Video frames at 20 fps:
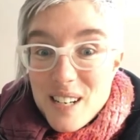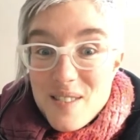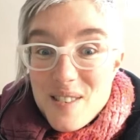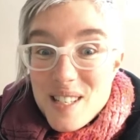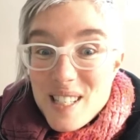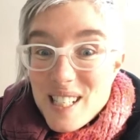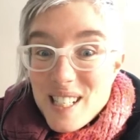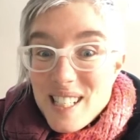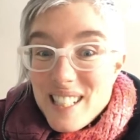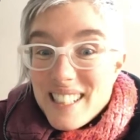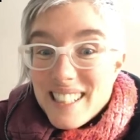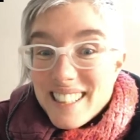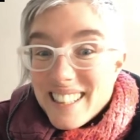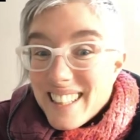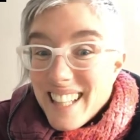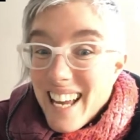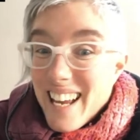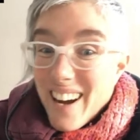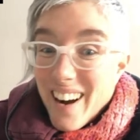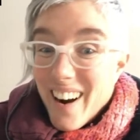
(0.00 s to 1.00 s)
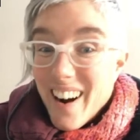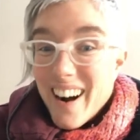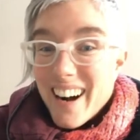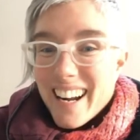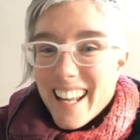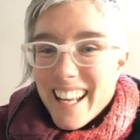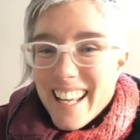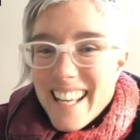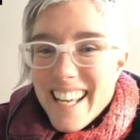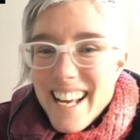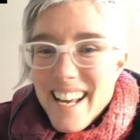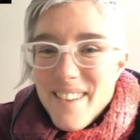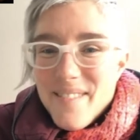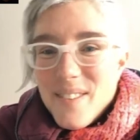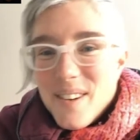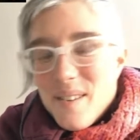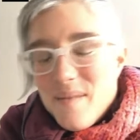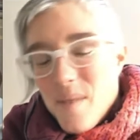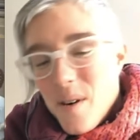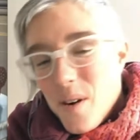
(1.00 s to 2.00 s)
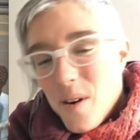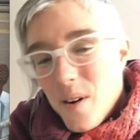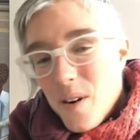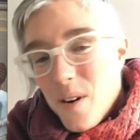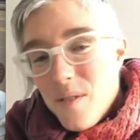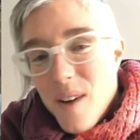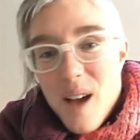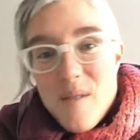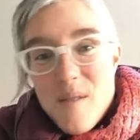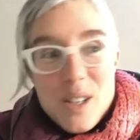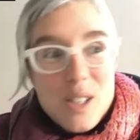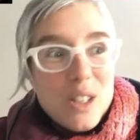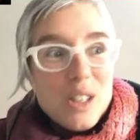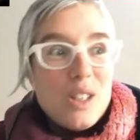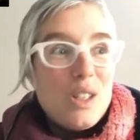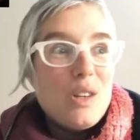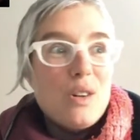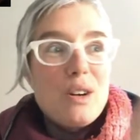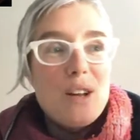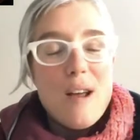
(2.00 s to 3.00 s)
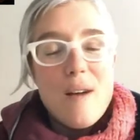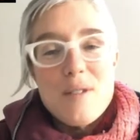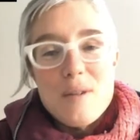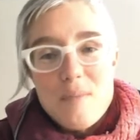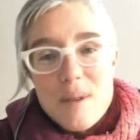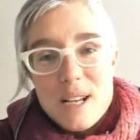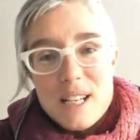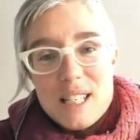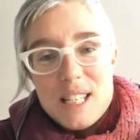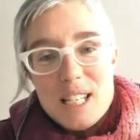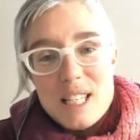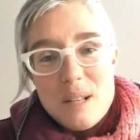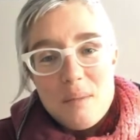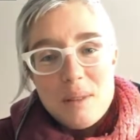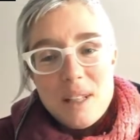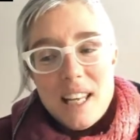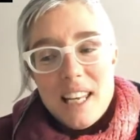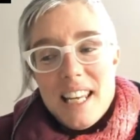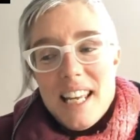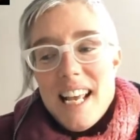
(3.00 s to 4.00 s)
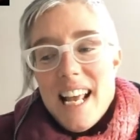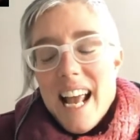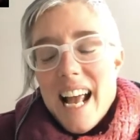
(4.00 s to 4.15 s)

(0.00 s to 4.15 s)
It was in like art from Irvine, which like you don't even have to pick a discipline.